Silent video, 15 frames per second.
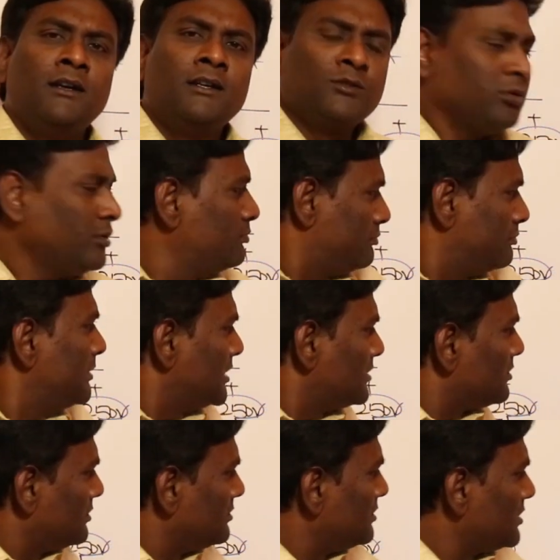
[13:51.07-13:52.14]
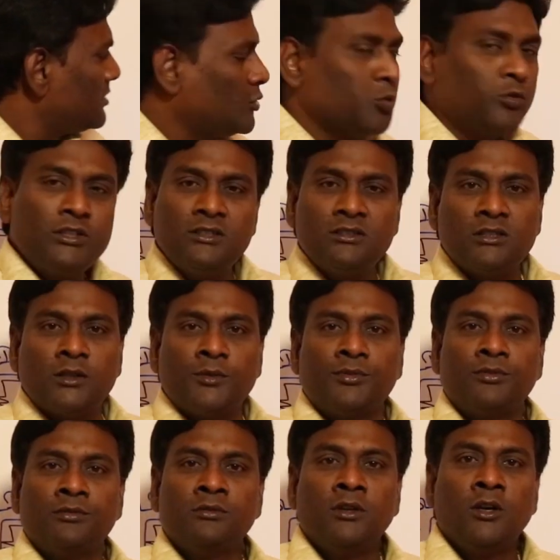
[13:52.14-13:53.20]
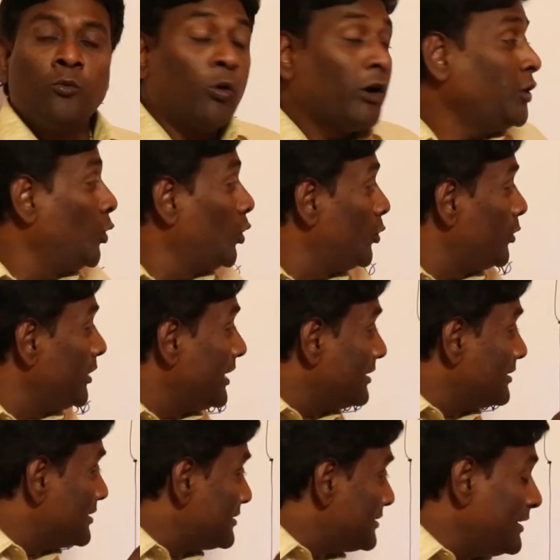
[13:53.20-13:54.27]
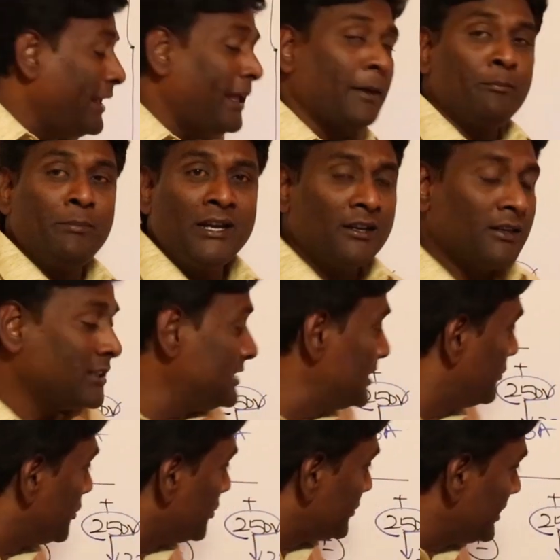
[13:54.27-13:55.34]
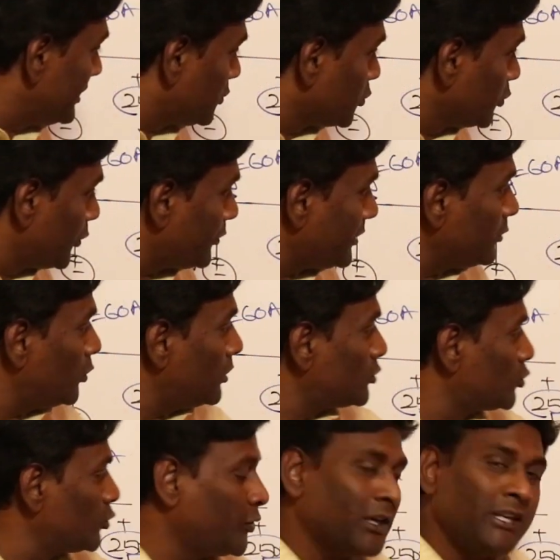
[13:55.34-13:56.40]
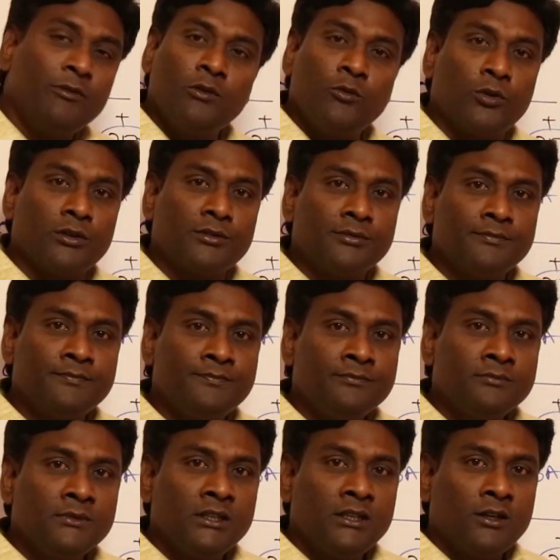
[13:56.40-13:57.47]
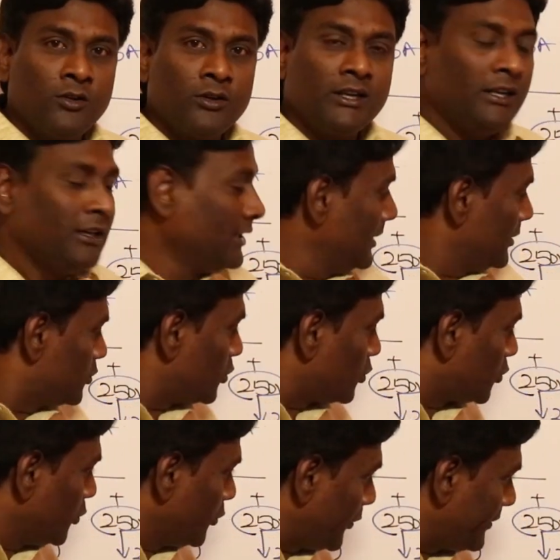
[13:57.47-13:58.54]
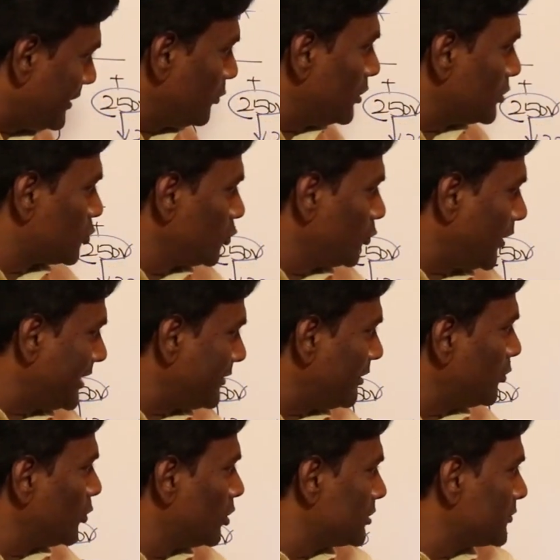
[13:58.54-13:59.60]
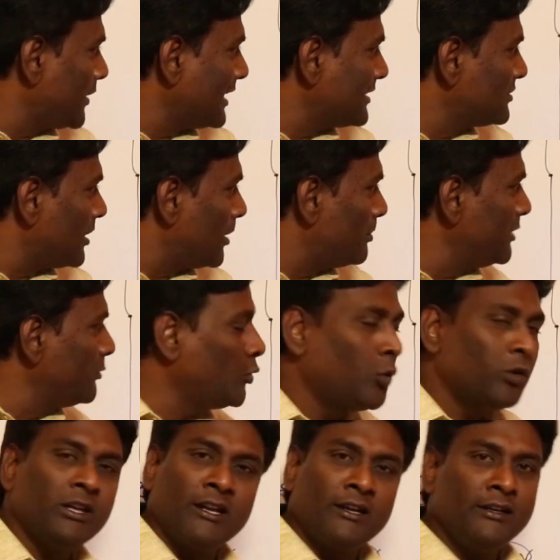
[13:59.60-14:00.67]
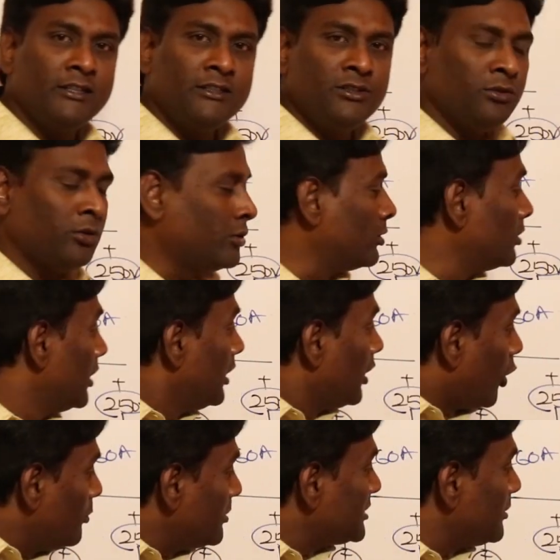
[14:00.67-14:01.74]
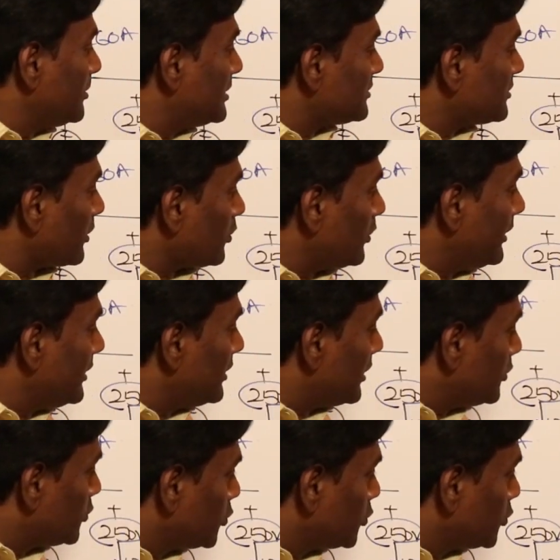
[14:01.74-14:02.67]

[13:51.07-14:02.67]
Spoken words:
So means just 2-3 steps. Why don't we get the same? Because if you see 250 volts, 245 volts. Okay, so 250 volts, 245 volts. For example, if load current is zero, how much will be the circulating current?